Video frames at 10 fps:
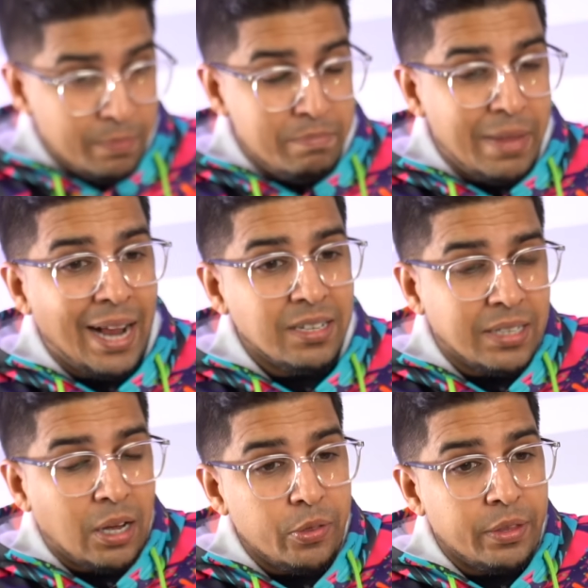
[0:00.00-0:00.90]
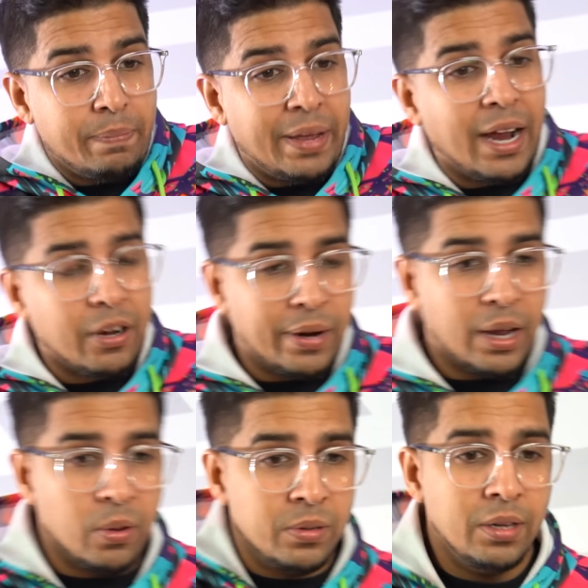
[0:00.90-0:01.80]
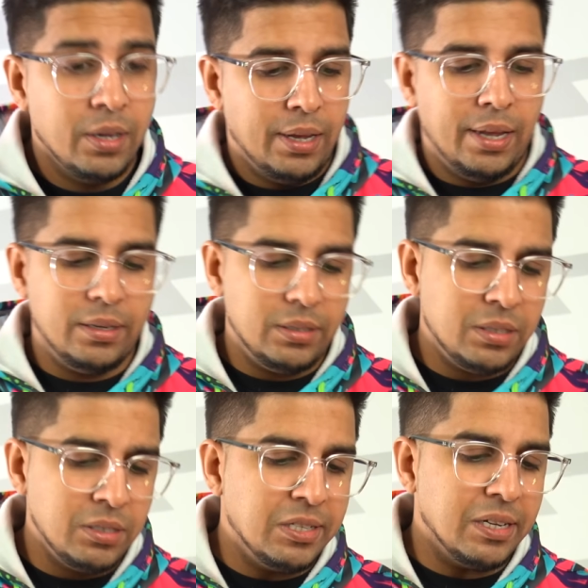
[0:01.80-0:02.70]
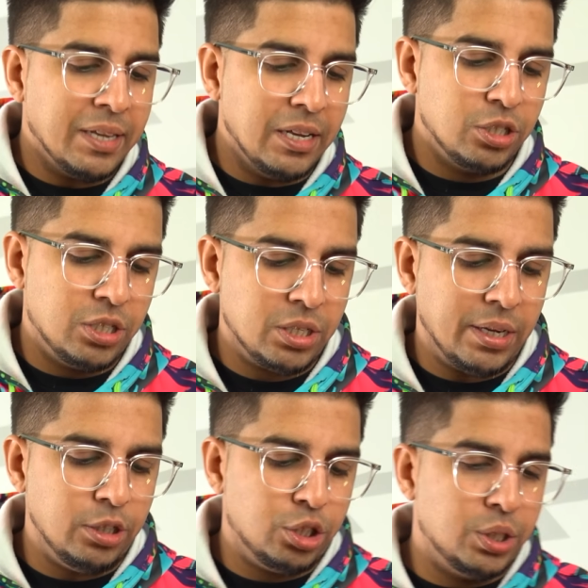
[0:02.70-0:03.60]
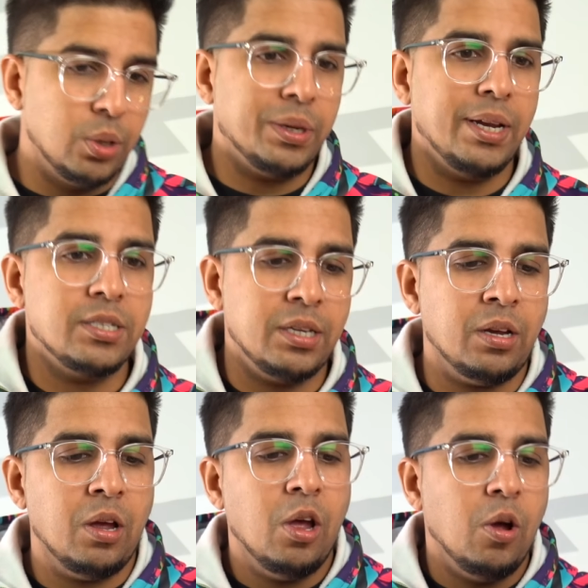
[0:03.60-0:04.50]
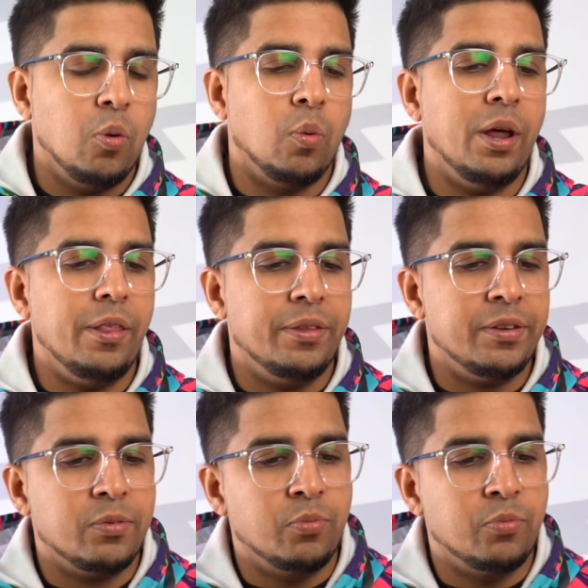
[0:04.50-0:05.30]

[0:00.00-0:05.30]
mask out the background. And this is, again, just kind of showcasing what this